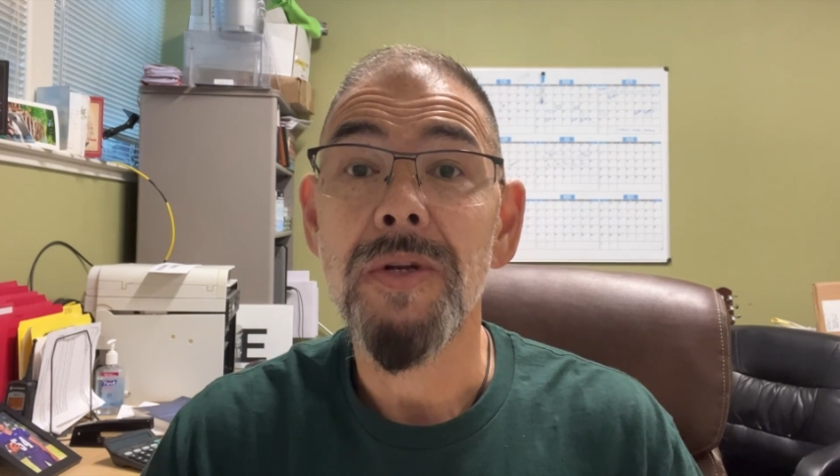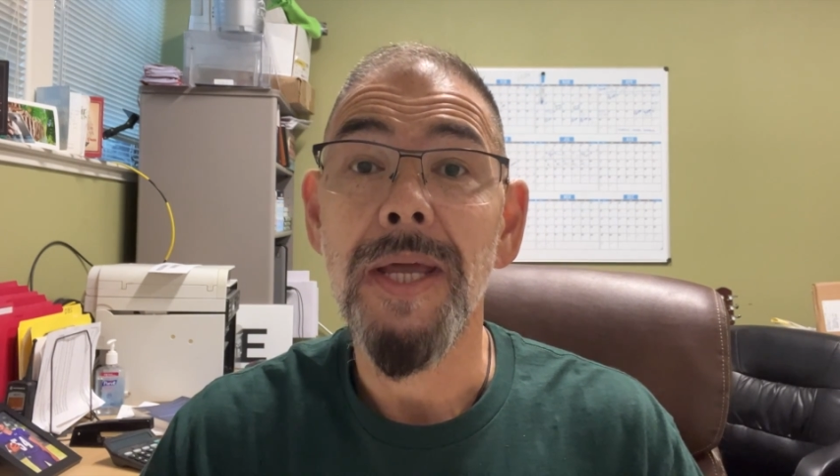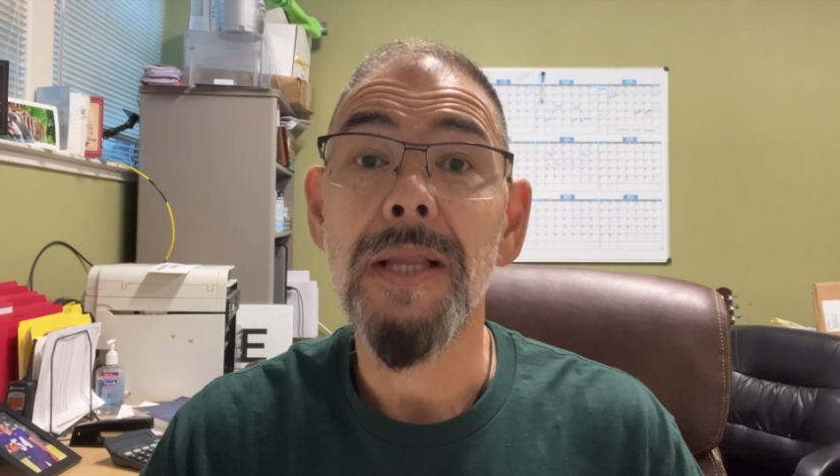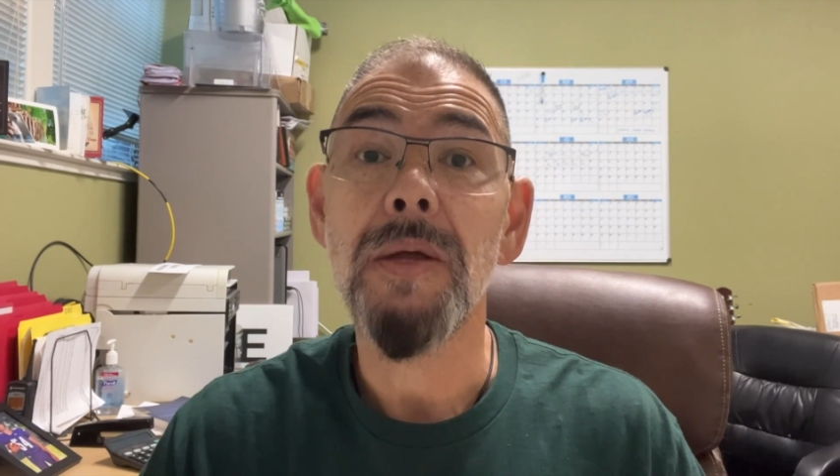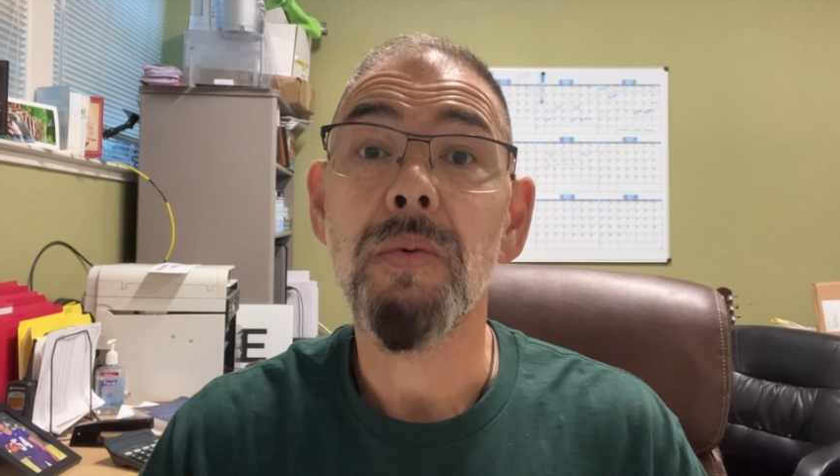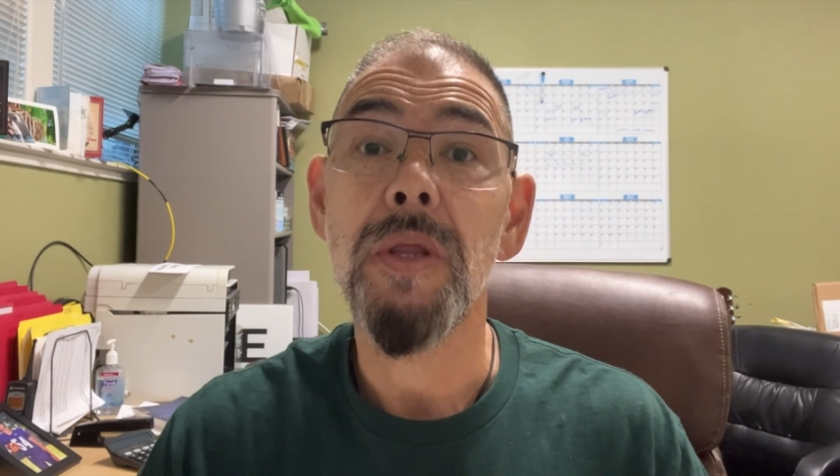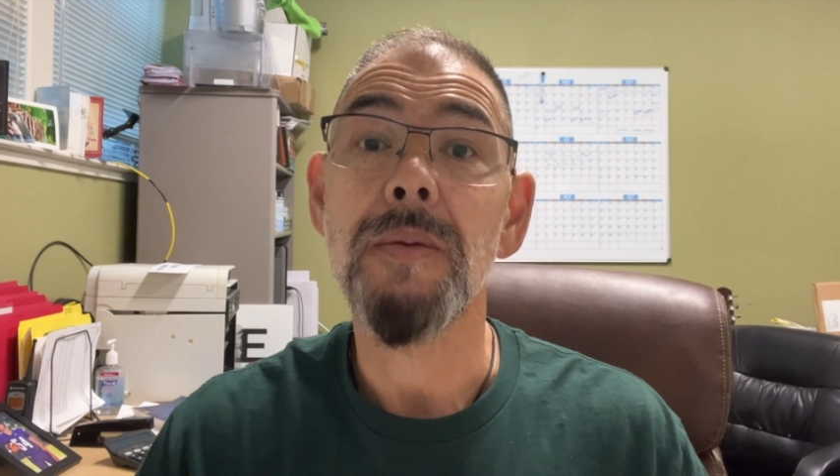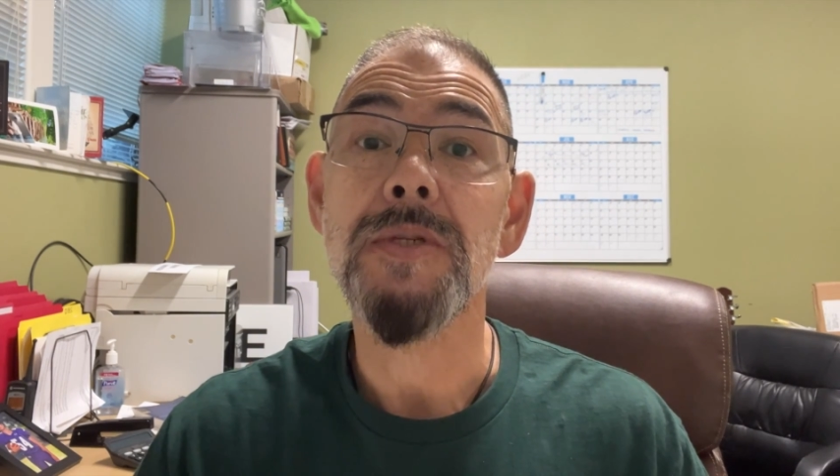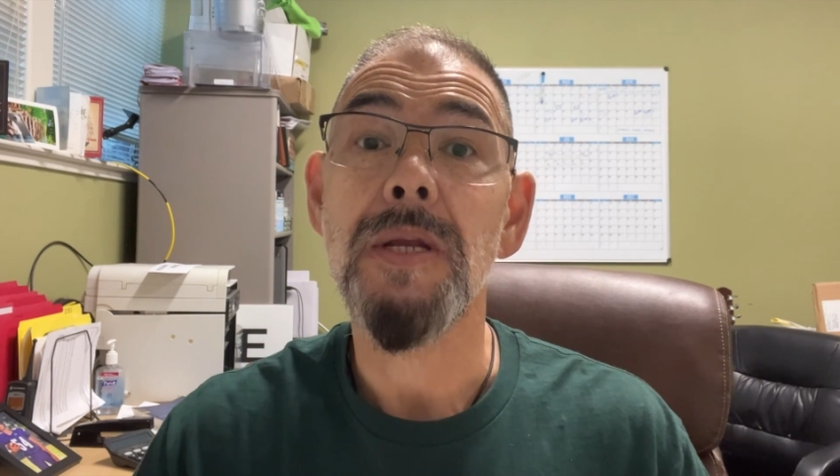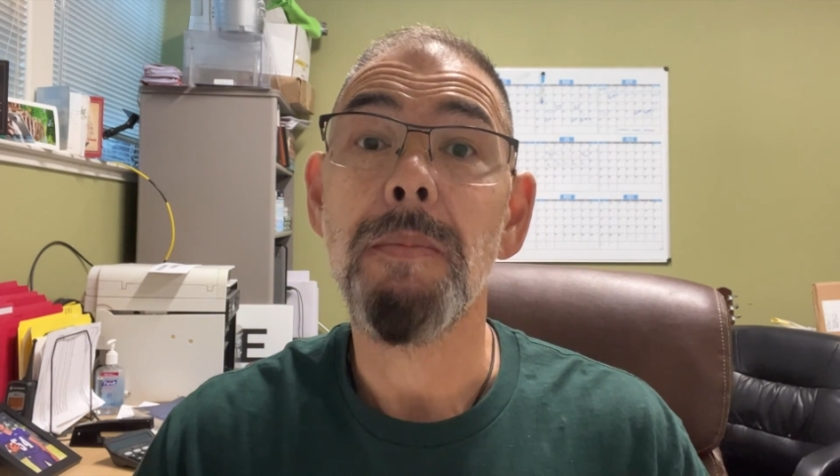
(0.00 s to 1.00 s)
daily
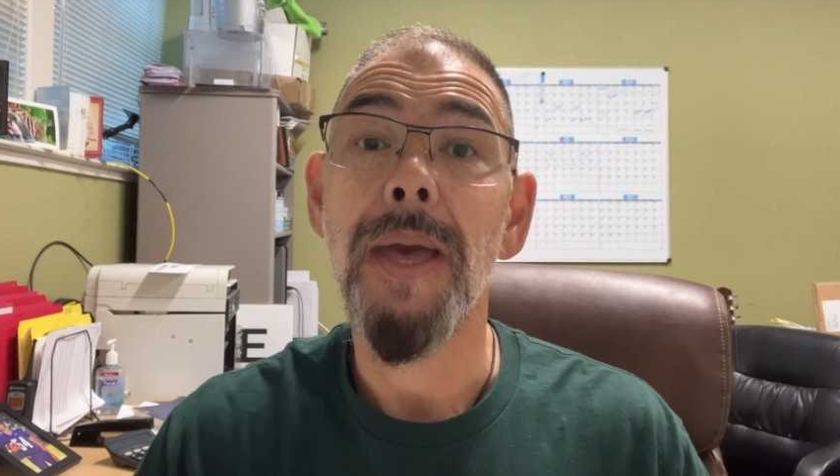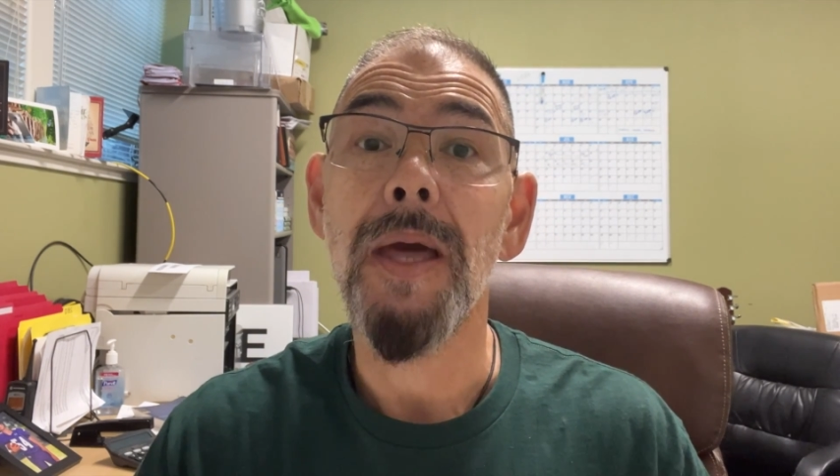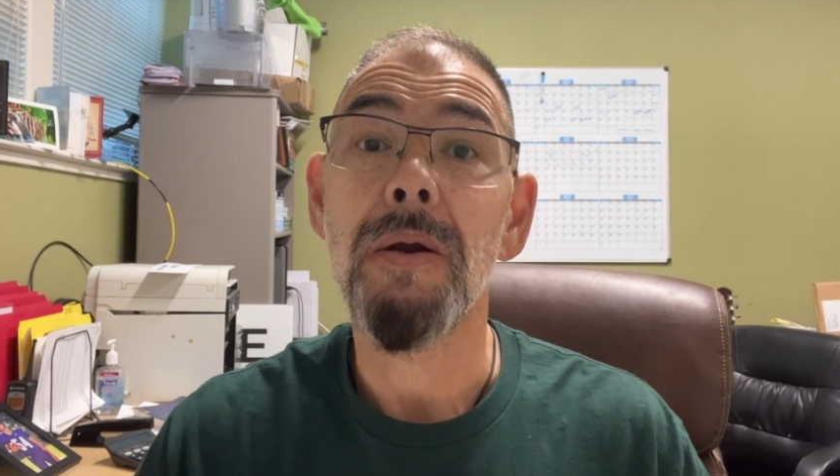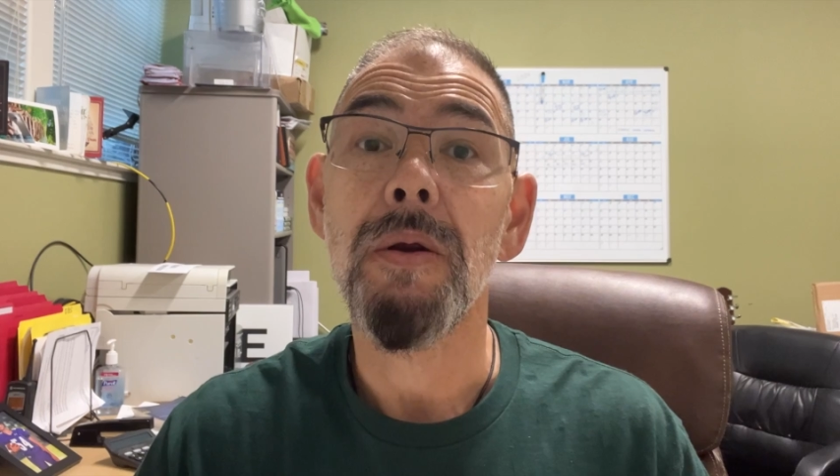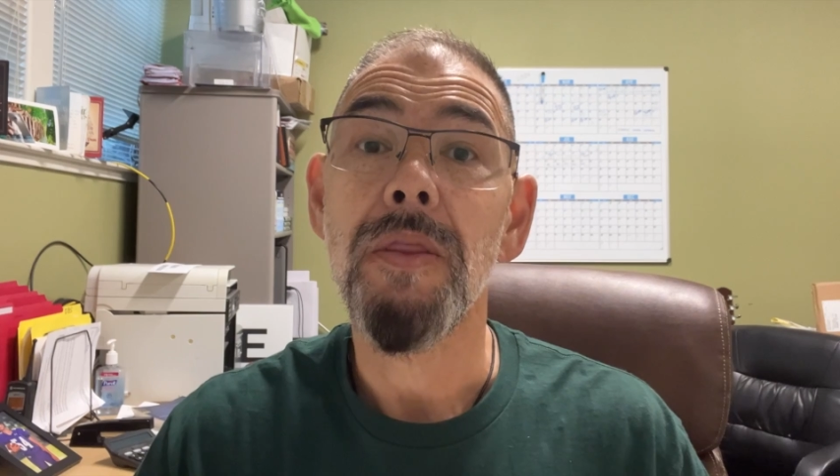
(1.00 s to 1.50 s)
rhythms in a manner